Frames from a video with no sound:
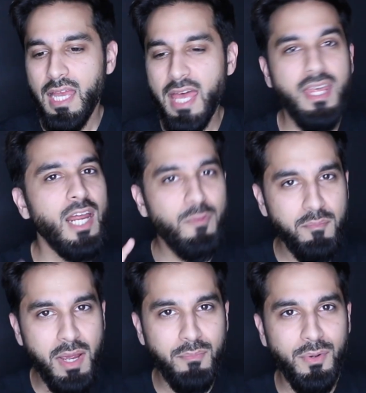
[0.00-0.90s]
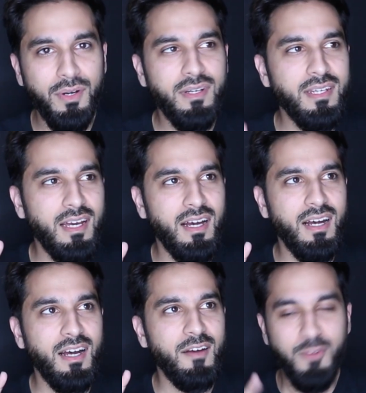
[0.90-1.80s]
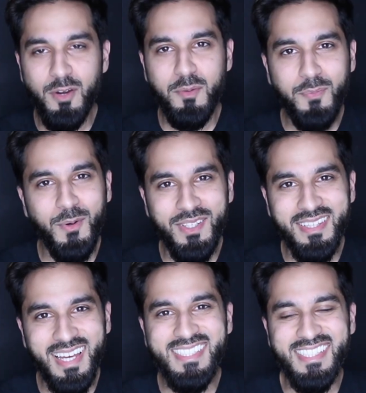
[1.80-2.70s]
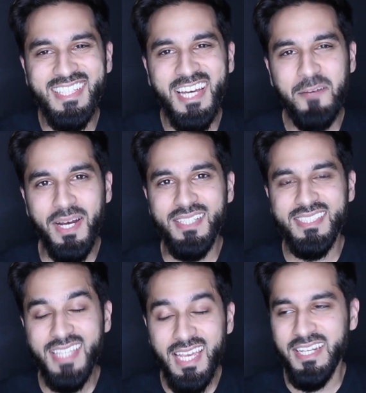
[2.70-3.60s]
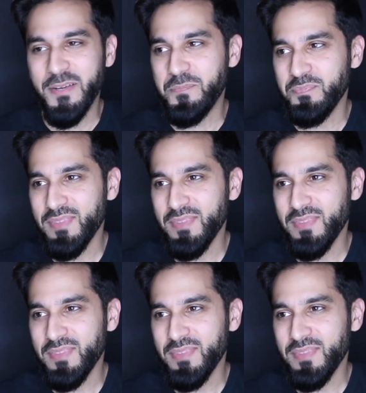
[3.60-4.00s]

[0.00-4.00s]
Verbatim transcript: And then I remembered uh, a very important lesson about skating,